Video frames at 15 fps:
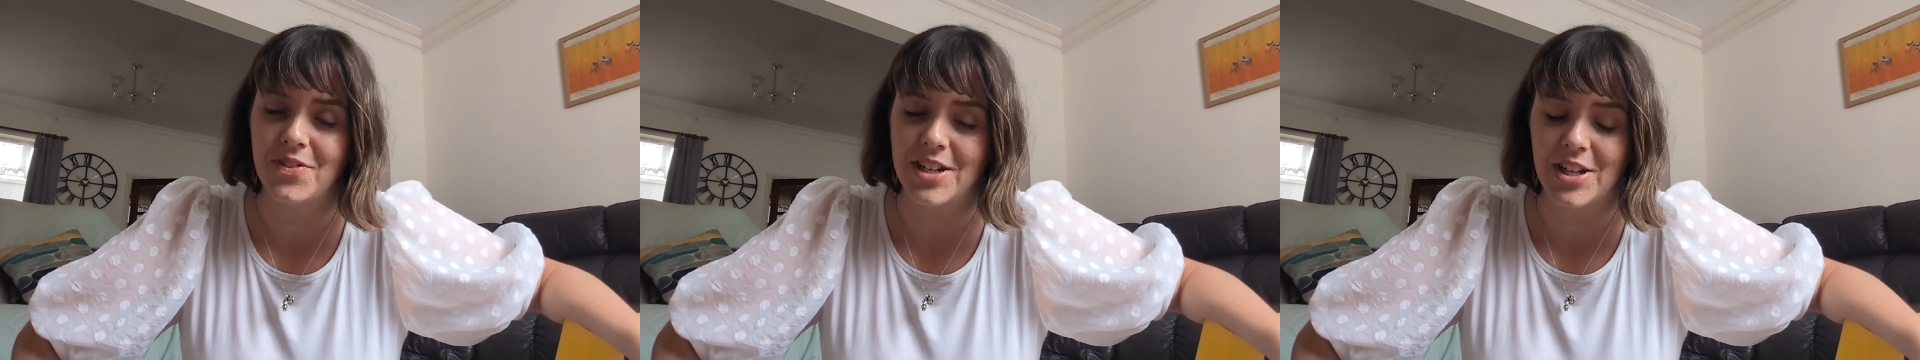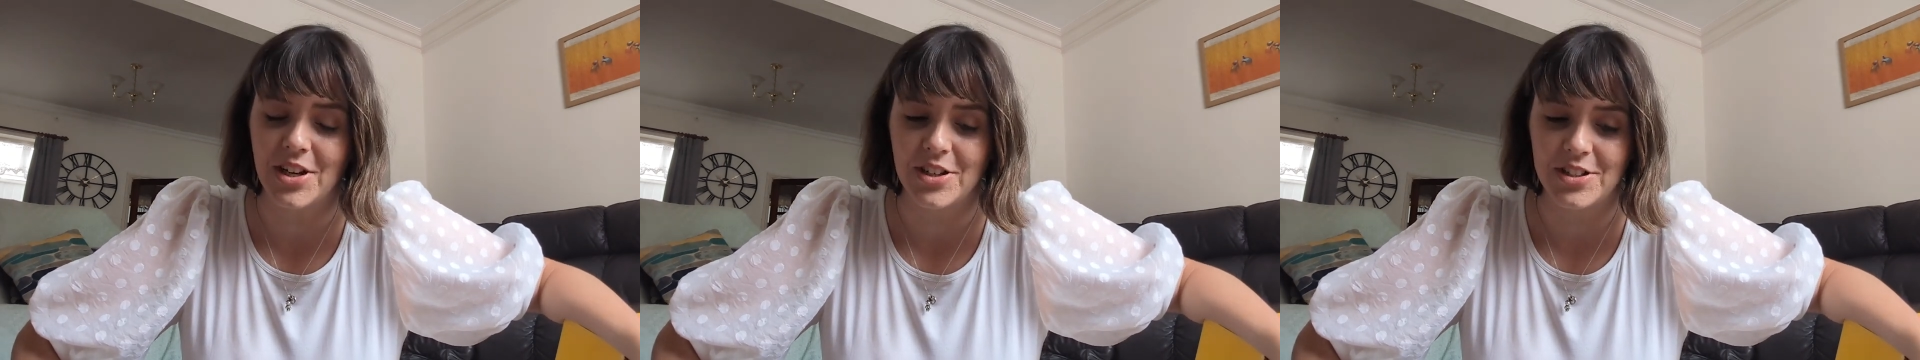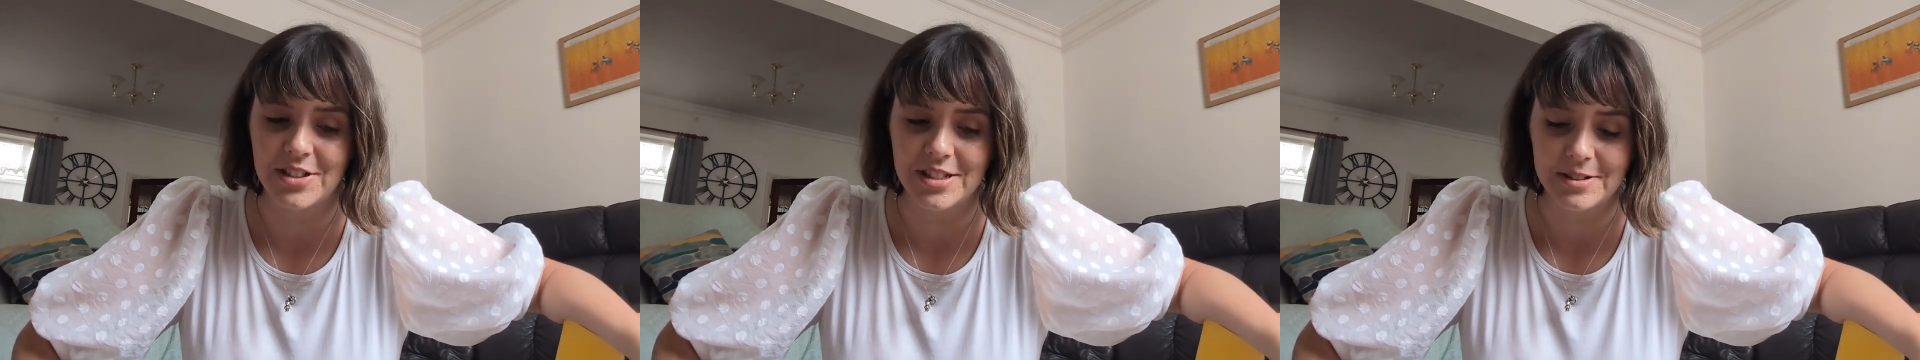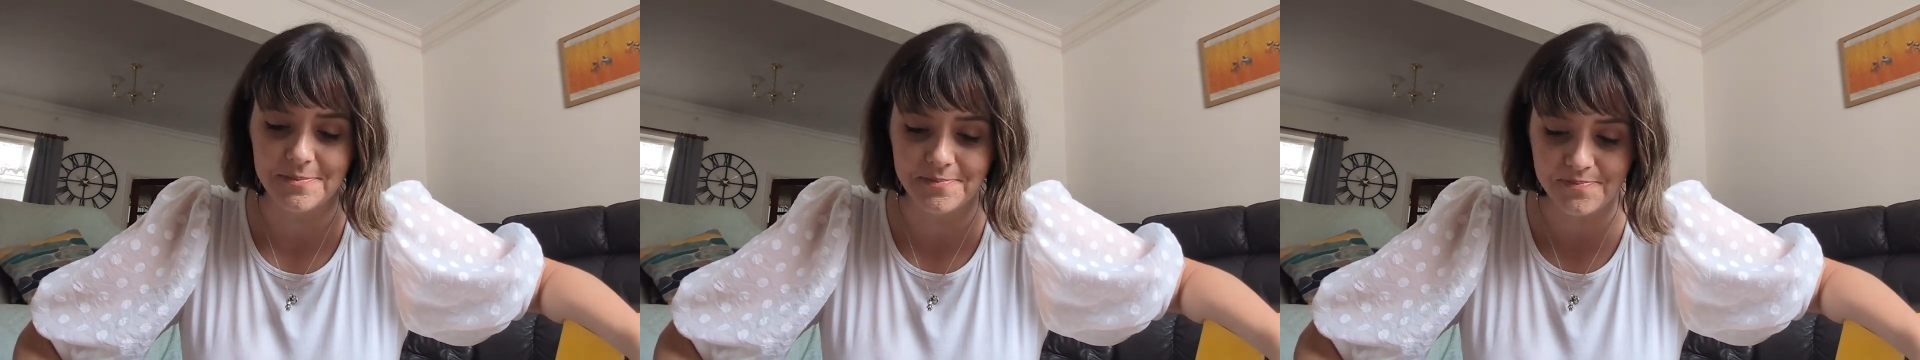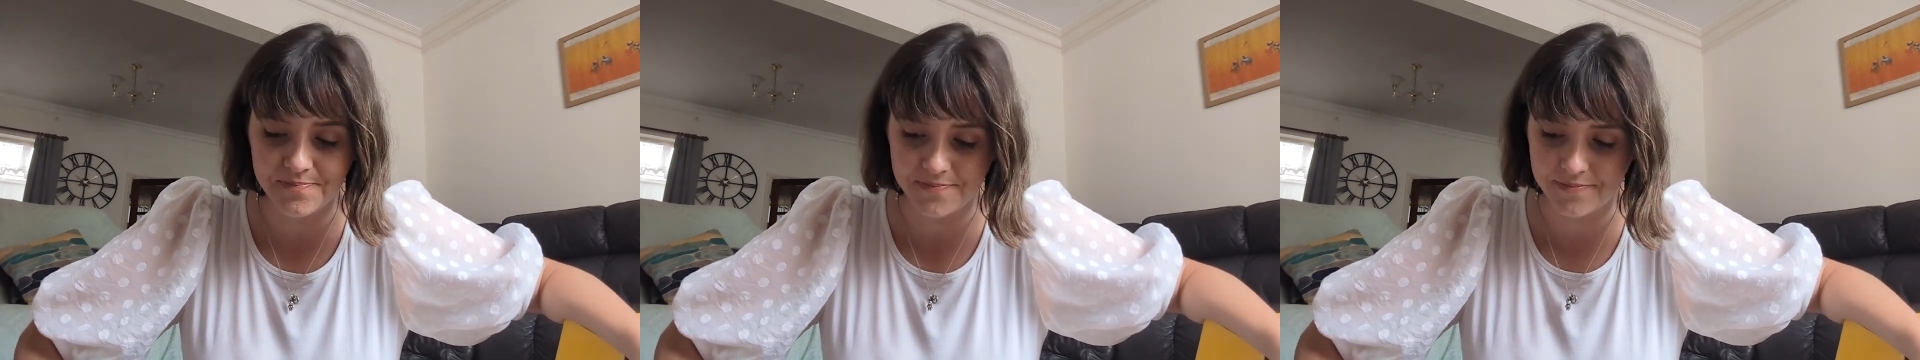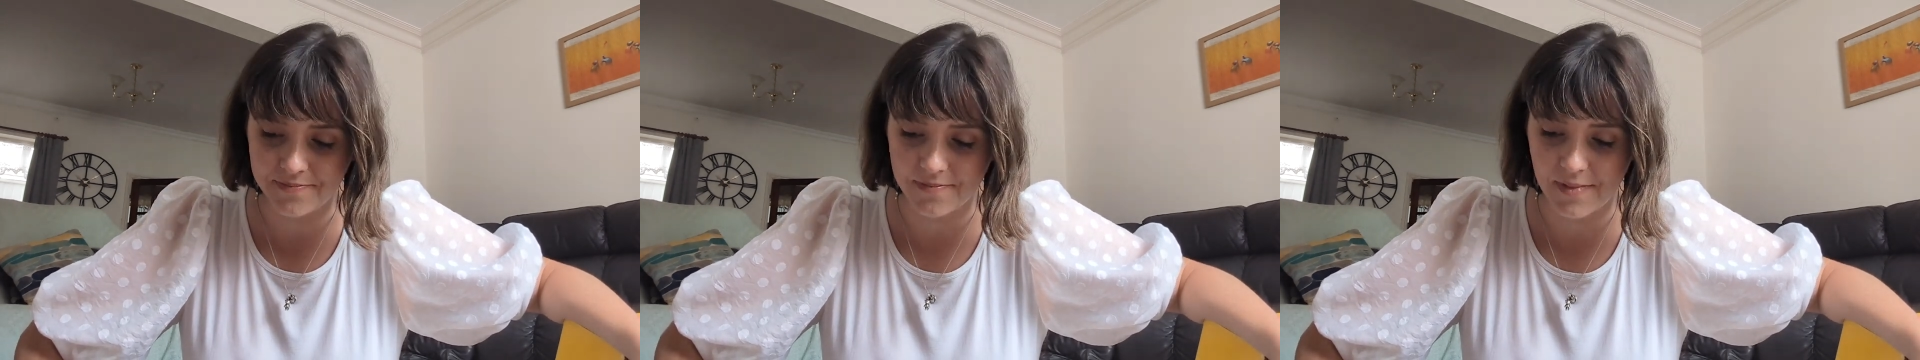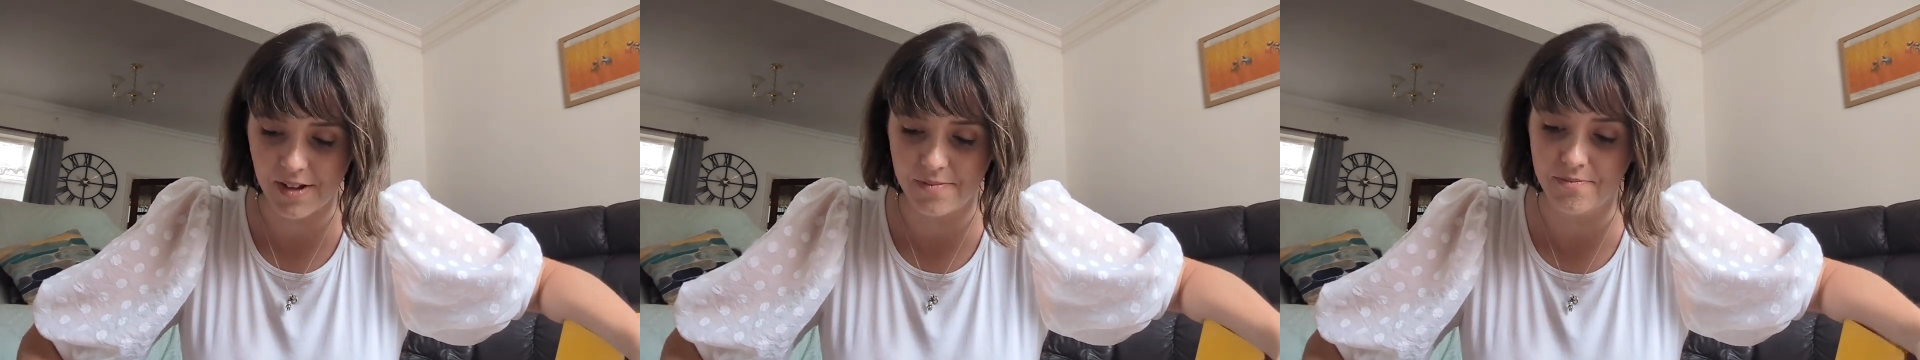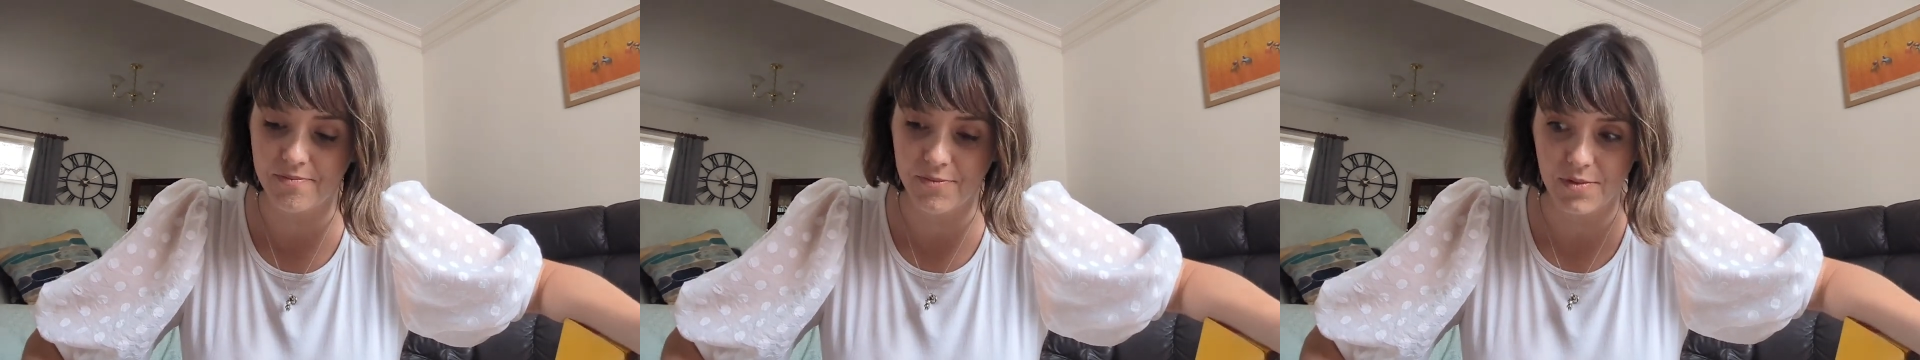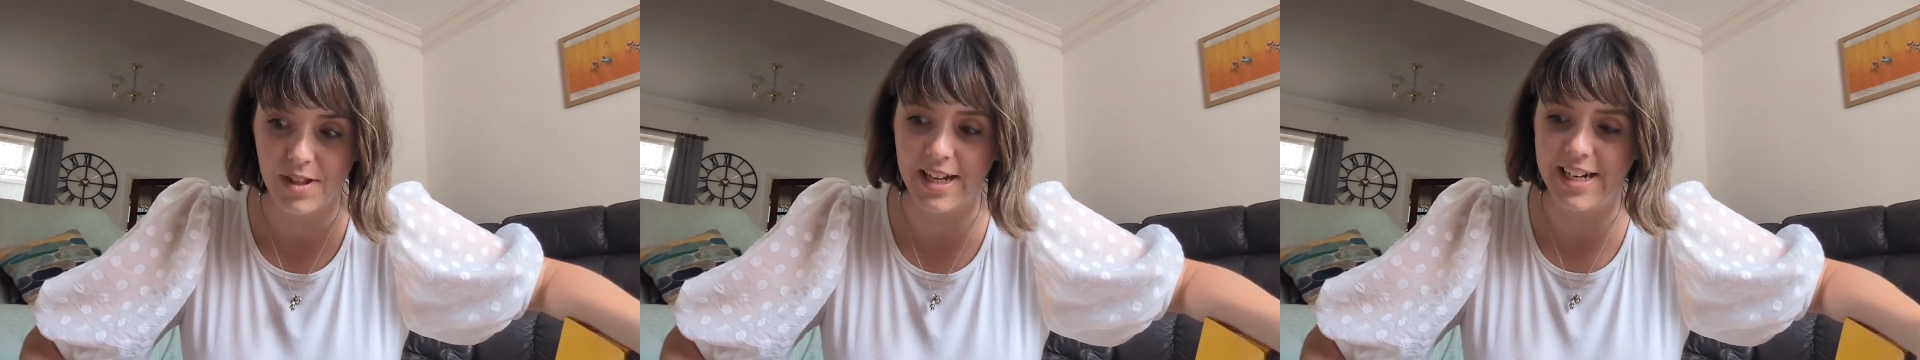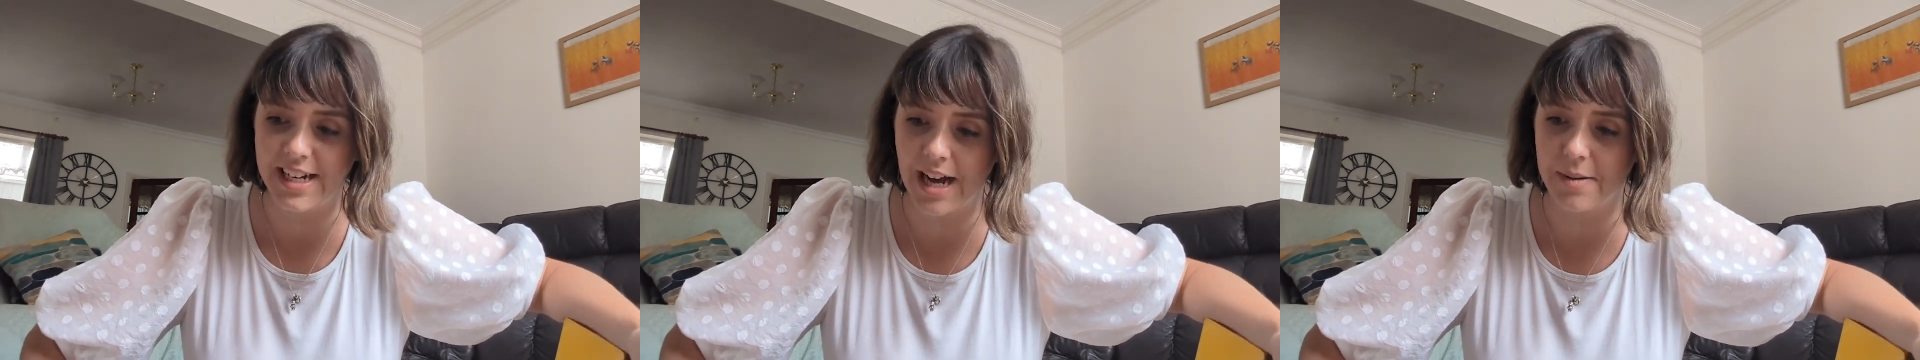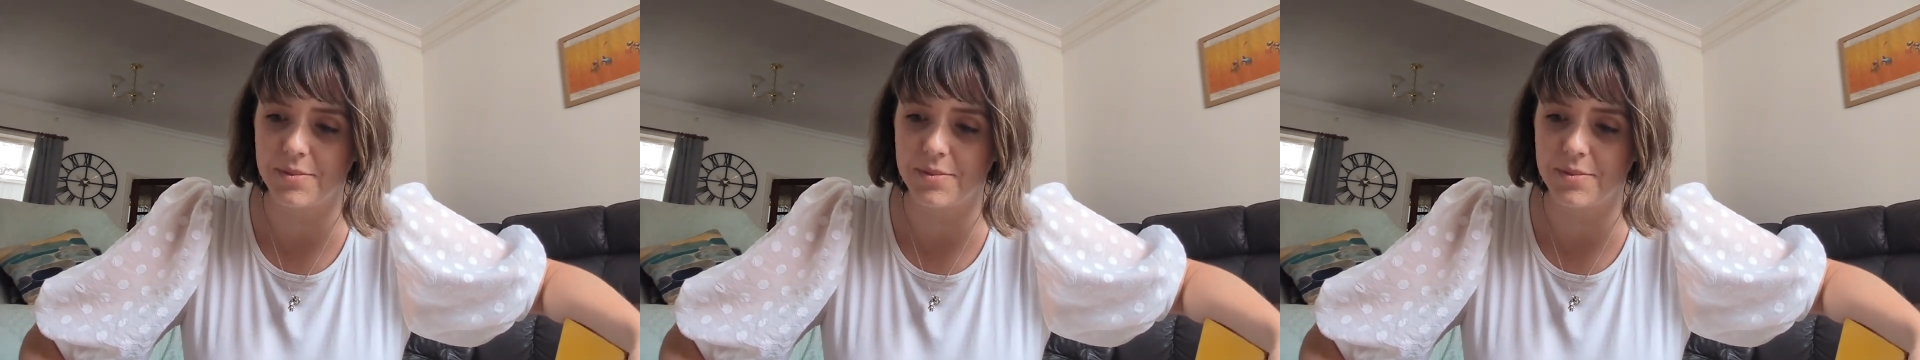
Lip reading: videos leading